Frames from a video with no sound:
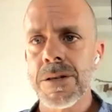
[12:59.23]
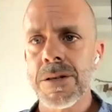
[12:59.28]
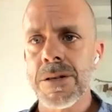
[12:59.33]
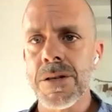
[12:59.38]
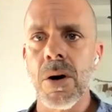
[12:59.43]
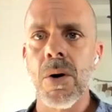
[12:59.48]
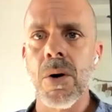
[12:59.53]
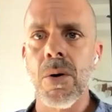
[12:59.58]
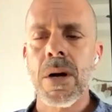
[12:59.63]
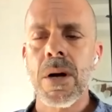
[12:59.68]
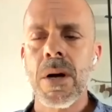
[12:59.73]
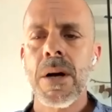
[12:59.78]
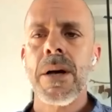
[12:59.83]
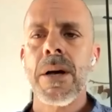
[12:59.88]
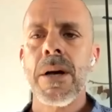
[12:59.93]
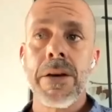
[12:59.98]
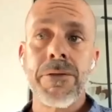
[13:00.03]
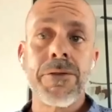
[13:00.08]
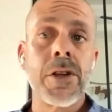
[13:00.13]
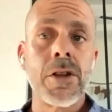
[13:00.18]
So
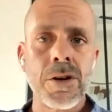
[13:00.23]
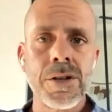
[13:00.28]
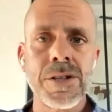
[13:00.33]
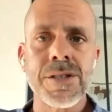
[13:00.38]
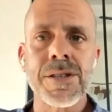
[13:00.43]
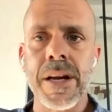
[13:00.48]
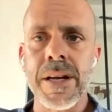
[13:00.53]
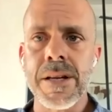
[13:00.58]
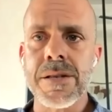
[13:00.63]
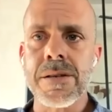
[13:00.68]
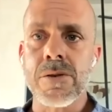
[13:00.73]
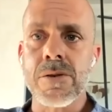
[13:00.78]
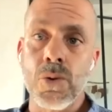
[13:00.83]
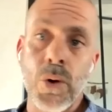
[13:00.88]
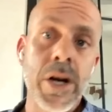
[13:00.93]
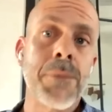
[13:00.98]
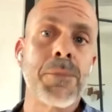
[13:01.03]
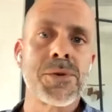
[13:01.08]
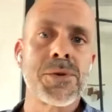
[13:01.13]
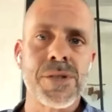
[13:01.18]
if the dollar stays
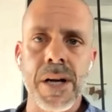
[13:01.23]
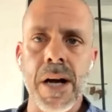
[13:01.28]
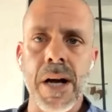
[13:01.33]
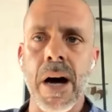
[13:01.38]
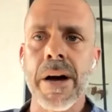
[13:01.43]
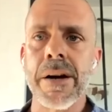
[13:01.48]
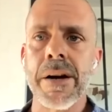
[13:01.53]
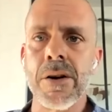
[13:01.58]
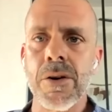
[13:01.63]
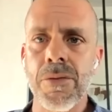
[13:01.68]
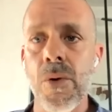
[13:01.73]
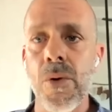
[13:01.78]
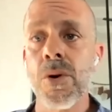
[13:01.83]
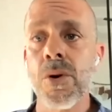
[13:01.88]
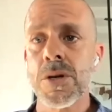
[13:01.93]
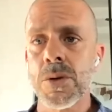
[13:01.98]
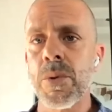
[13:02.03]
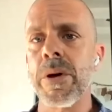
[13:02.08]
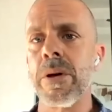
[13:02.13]
20% higher, of course,